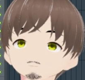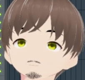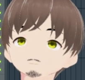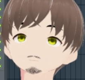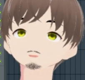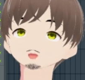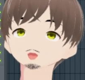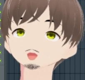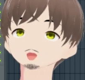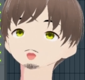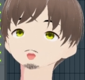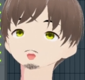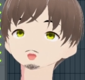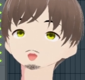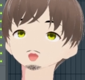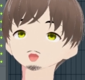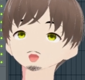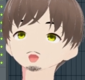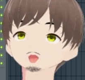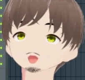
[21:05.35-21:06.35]
Come
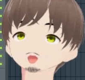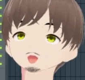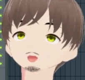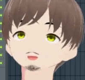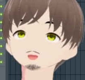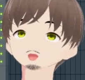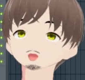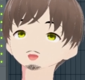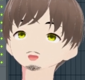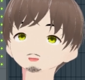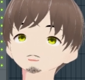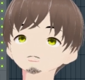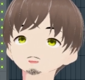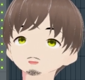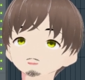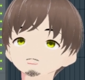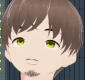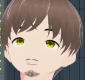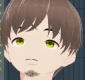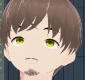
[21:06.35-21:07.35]
on. Like, this
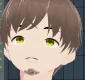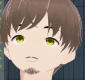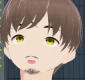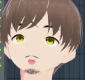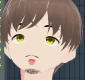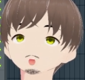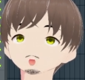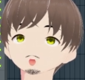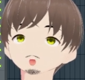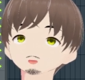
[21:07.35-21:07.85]
is a joke.